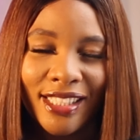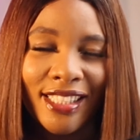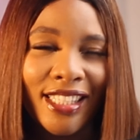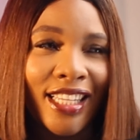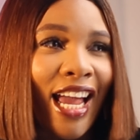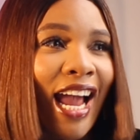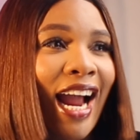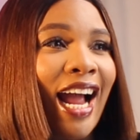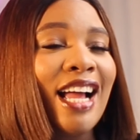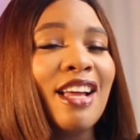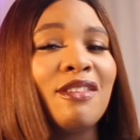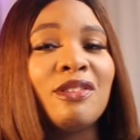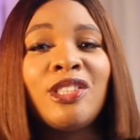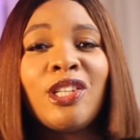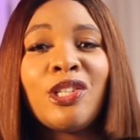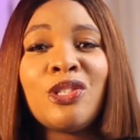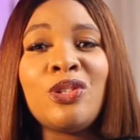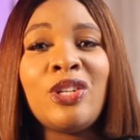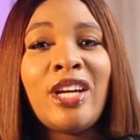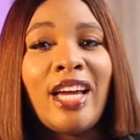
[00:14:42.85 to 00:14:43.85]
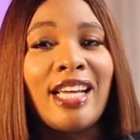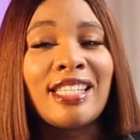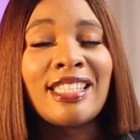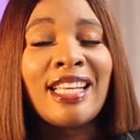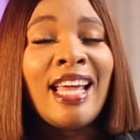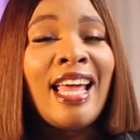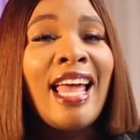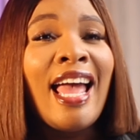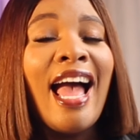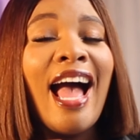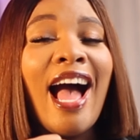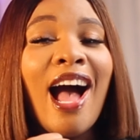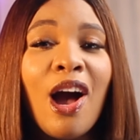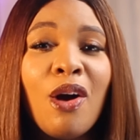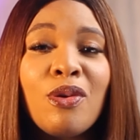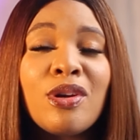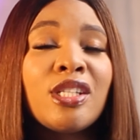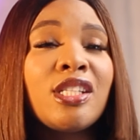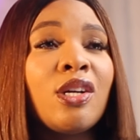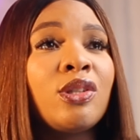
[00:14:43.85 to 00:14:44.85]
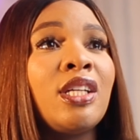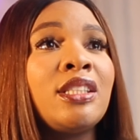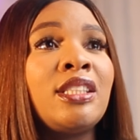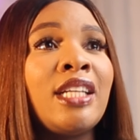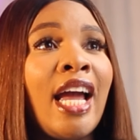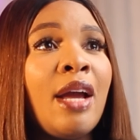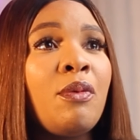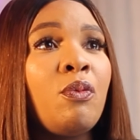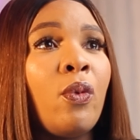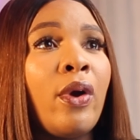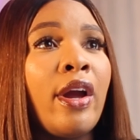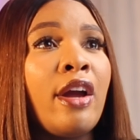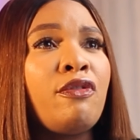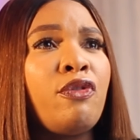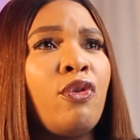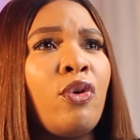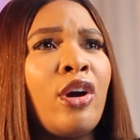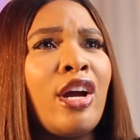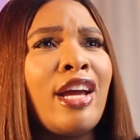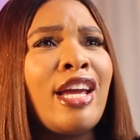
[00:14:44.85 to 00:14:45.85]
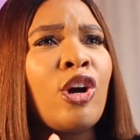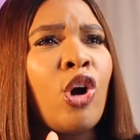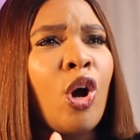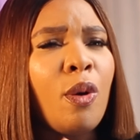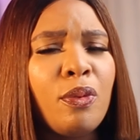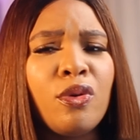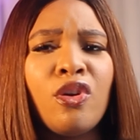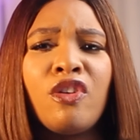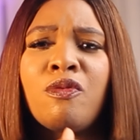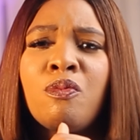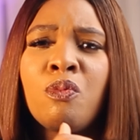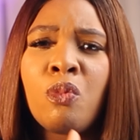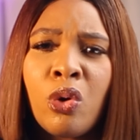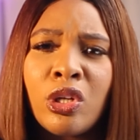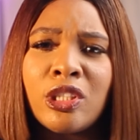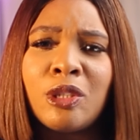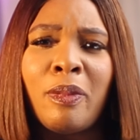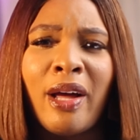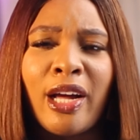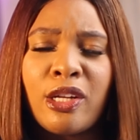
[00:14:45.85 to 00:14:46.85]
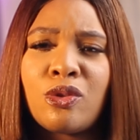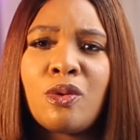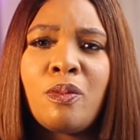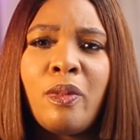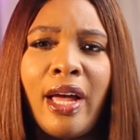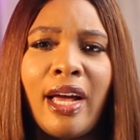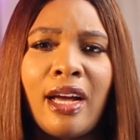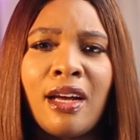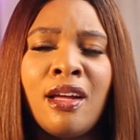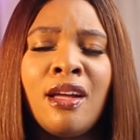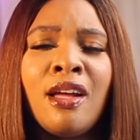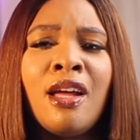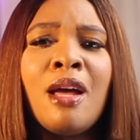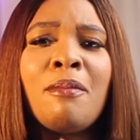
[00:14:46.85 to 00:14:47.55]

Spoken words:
See, I can't even tell you guys how there was a time where for a couple of months back to back,